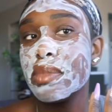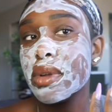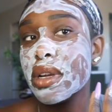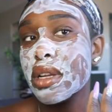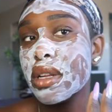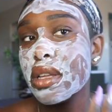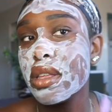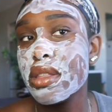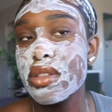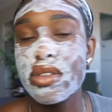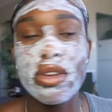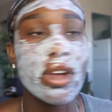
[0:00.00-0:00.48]

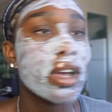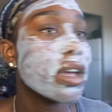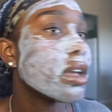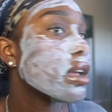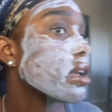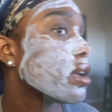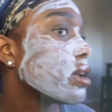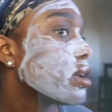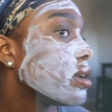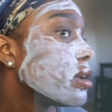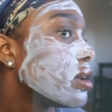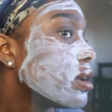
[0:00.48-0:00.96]
barely dry.
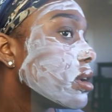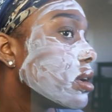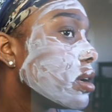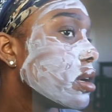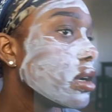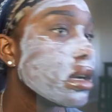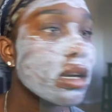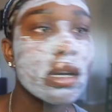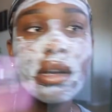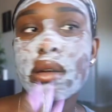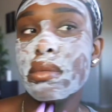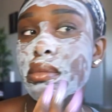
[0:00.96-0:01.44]

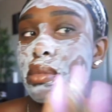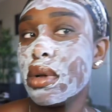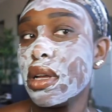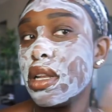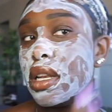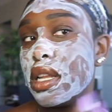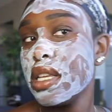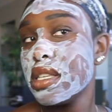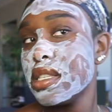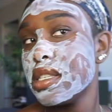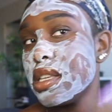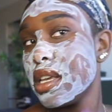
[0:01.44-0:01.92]
But
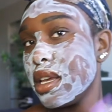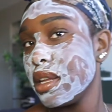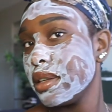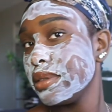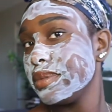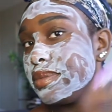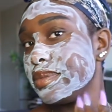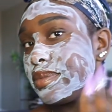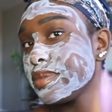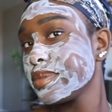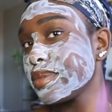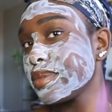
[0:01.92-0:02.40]
listen,